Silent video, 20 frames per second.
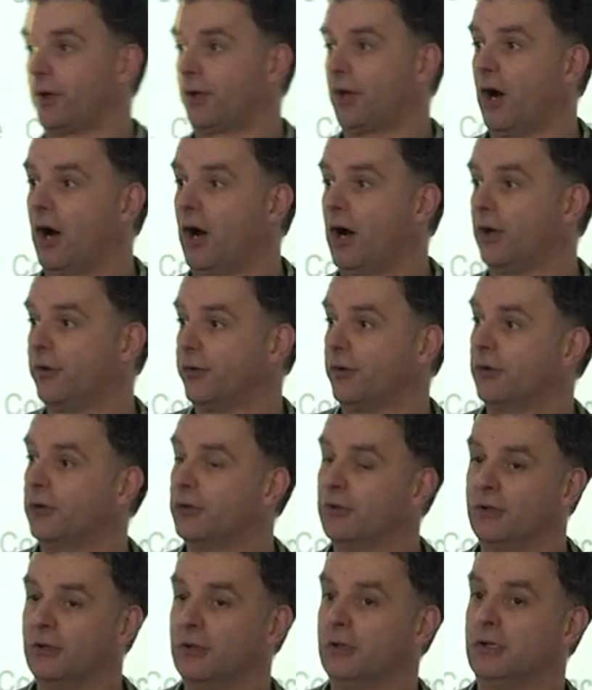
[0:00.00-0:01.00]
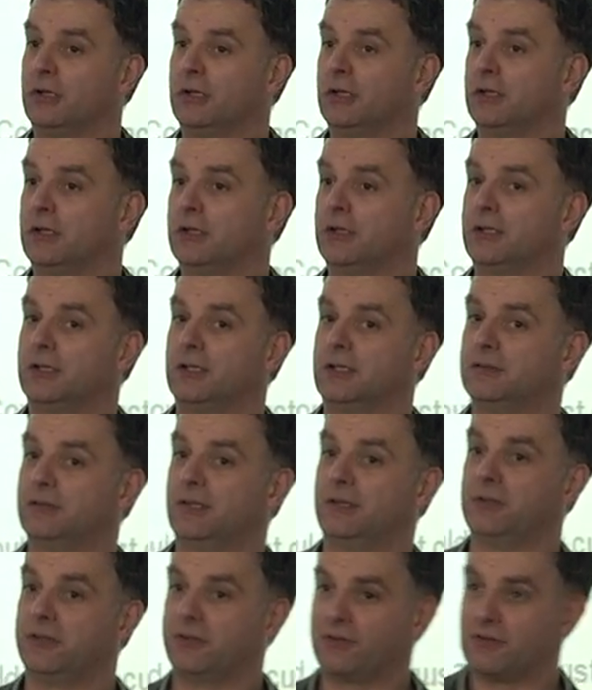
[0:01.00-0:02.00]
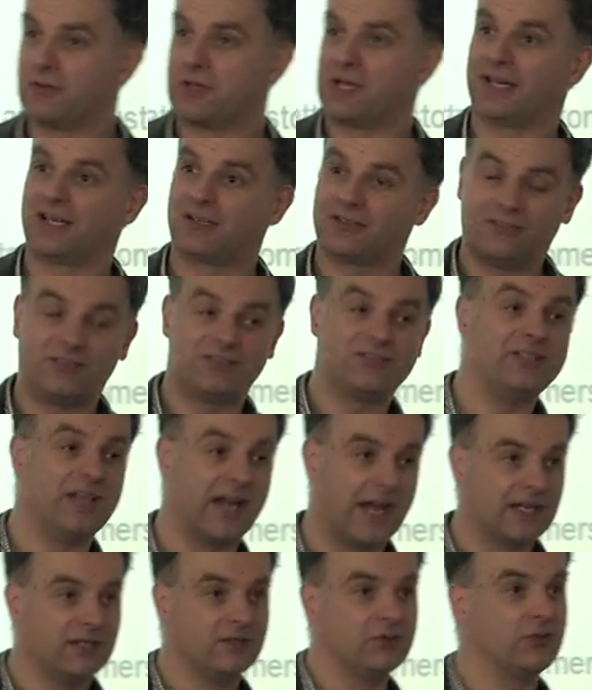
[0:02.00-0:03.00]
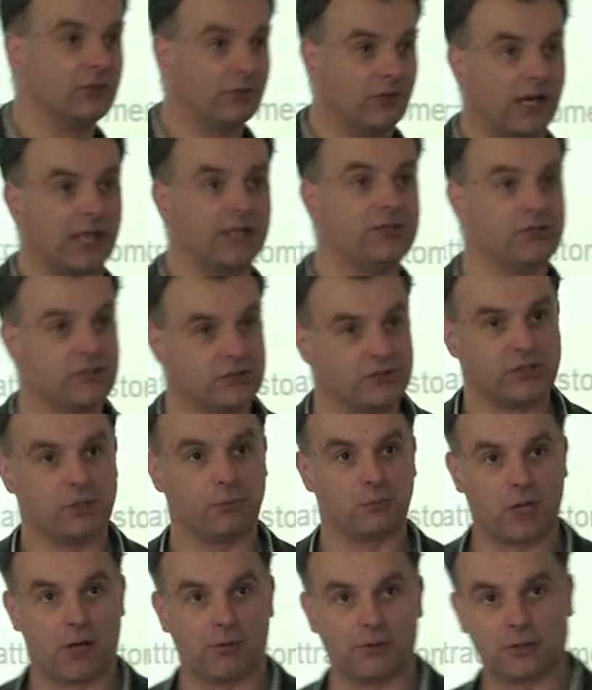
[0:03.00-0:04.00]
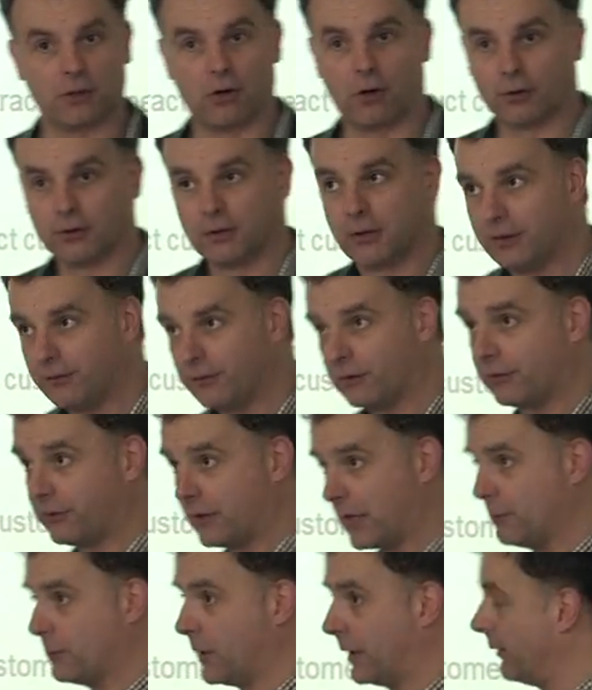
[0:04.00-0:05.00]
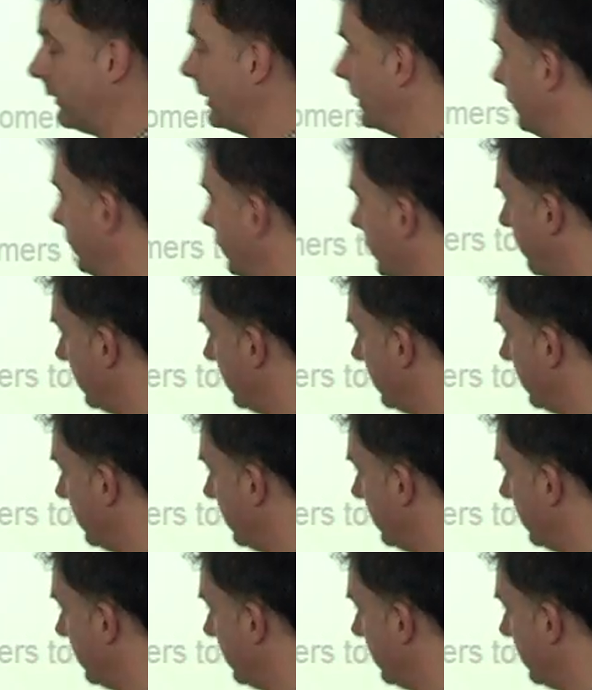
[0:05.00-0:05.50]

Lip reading: the card and there isn't that exchange relationship going on in the same way that it used